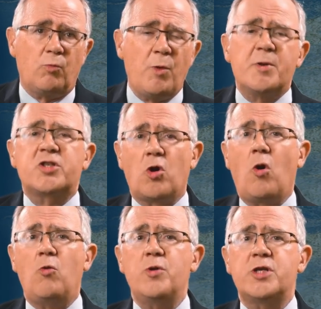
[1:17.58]
We must
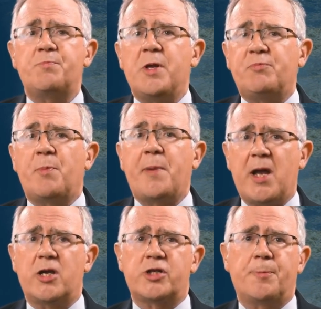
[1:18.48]
always be
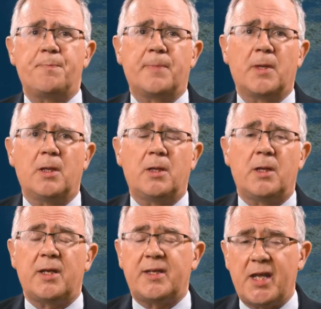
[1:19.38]
prepared
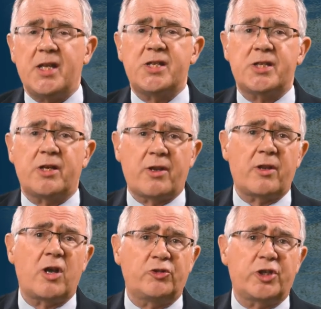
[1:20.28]
in case
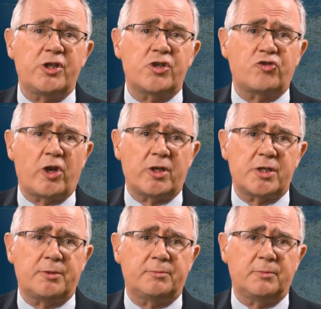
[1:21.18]
another hurricane strikes.